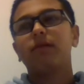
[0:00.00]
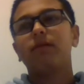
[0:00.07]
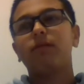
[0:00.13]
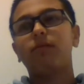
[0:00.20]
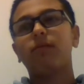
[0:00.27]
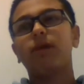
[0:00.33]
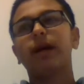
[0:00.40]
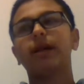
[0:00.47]

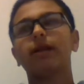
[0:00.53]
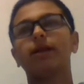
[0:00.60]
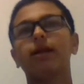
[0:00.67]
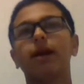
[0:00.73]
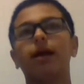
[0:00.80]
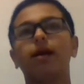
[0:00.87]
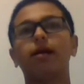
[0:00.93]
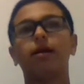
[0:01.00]
what I'd
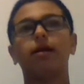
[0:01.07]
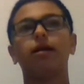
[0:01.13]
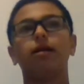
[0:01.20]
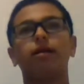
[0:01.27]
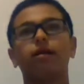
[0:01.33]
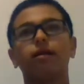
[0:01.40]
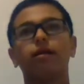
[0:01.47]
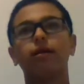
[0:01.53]
say
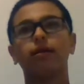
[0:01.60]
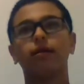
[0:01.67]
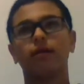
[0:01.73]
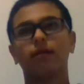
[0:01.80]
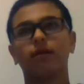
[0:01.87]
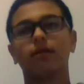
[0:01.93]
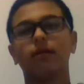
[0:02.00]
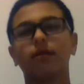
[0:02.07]

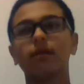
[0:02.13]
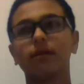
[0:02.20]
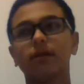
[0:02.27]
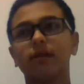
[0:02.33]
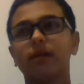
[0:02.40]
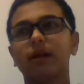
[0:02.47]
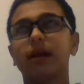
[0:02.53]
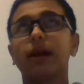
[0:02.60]

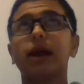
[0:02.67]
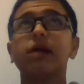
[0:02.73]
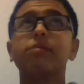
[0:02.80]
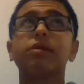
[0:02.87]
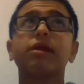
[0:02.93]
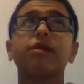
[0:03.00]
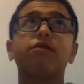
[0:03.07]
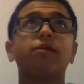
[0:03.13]

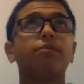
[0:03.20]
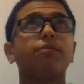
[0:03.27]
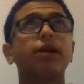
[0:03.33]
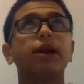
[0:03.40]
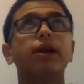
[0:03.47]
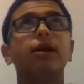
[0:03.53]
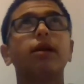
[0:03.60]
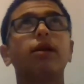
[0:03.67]
keeps it from
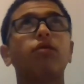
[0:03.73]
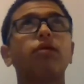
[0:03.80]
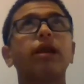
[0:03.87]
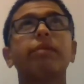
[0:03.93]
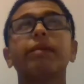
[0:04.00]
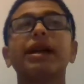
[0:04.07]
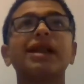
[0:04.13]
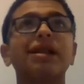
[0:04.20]
being, you know, one of
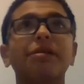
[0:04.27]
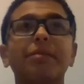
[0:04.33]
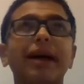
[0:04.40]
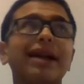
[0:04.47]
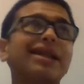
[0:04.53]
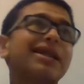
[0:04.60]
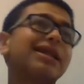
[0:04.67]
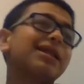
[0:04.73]
the best of the
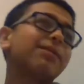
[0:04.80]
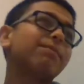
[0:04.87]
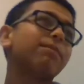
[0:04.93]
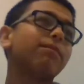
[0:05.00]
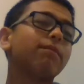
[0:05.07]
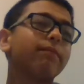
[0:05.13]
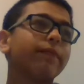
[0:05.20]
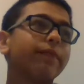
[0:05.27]
best
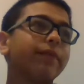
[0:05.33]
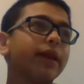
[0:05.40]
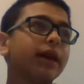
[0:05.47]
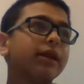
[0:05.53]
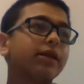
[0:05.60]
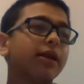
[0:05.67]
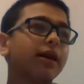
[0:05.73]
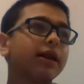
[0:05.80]

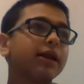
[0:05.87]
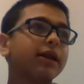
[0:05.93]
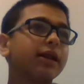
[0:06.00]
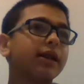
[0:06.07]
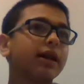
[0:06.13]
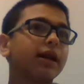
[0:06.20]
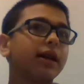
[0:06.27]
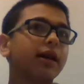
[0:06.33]
is
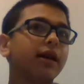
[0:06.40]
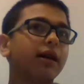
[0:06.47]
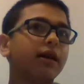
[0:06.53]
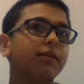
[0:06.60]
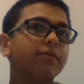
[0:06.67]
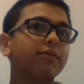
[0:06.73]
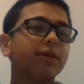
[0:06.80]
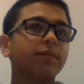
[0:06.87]
honestly,
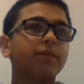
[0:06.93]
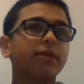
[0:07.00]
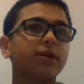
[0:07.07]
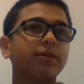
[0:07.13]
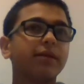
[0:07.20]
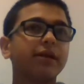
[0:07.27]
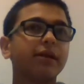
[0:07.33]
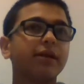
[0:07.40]
some of
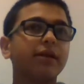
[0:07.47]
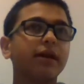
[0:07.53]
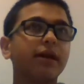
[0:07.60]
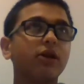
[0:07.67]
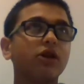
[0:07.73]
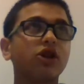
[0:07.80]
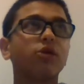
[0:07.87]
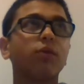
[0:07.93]
the, you
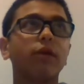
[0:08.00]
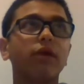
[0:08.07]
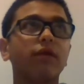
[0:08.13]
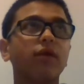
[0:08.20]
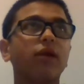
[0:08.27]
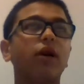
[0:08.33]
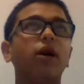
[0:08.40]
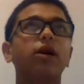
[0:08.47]
know, the story
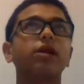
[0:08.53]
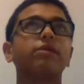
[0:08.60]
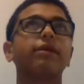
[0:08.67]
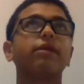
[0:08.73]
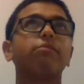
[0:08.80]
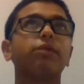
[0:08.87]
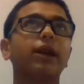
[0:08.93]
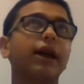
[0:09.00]
overall is
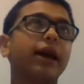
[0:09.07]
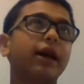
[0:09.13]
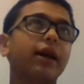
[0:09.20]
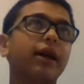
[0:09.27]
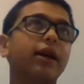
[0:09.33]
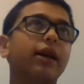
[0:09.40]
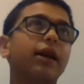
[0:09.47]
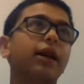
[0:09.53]
very
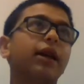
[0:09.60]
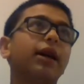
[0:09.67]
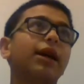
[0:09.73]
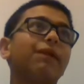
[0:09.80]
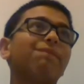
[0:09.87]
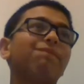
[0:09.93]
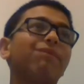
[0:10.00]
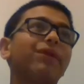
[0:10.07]
plain, and
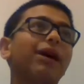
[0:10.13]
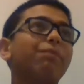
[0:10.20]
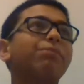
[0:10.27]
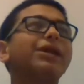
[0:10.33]
not